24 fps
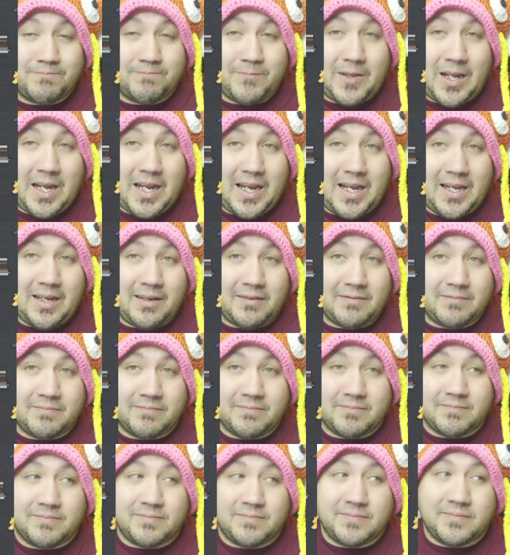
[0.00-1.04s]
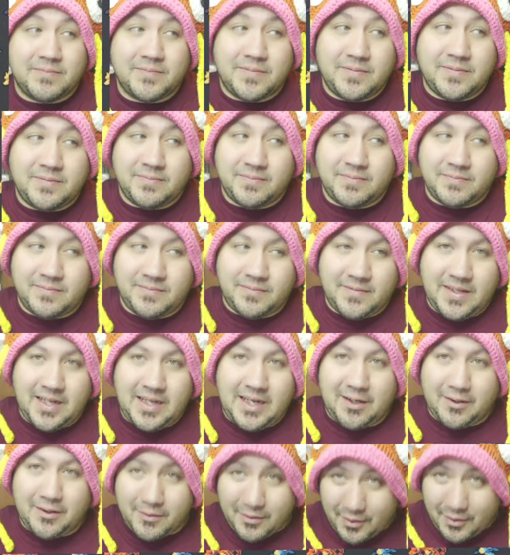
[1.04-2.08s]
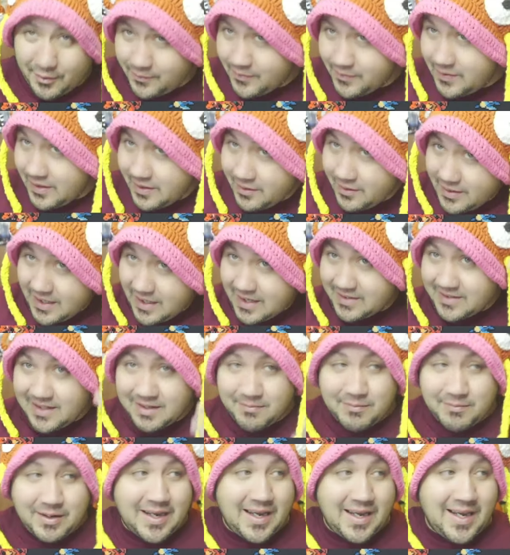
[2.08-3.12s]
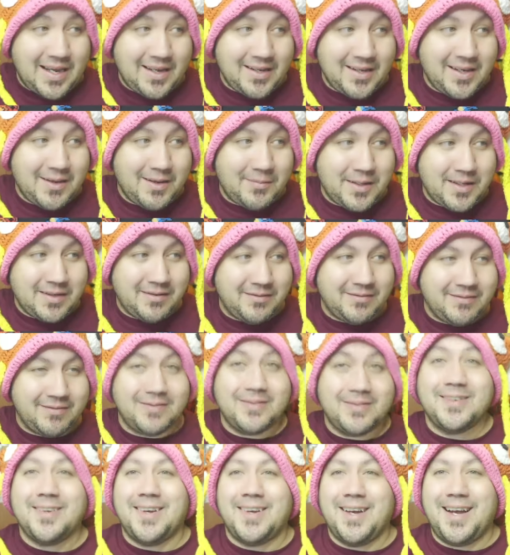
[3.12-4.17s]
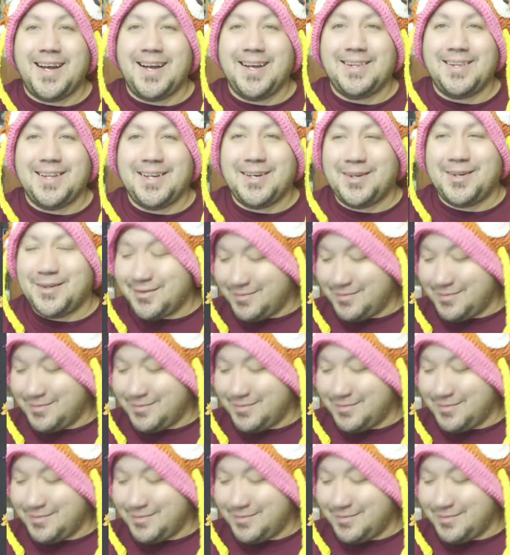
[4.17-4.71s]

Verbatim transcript: Alright? Later. Hopefully you guys like my hat. You know what I mean? Alright, later.